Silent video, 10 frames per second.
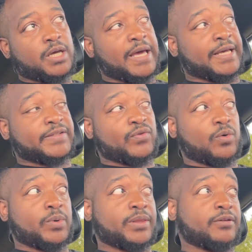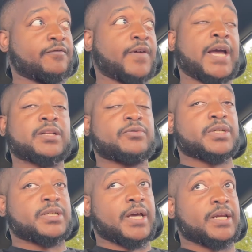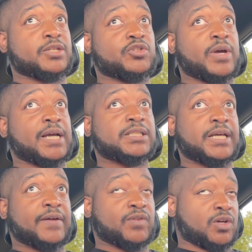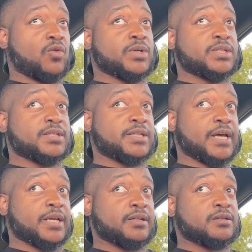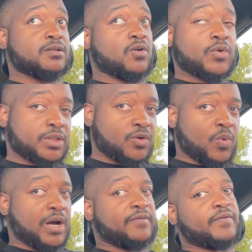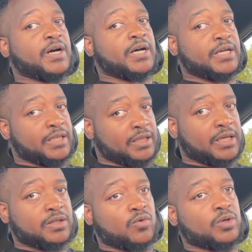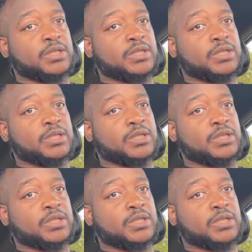As for with the factory settings, you actually have to go into settings, go into Wi-Fi, and then go in.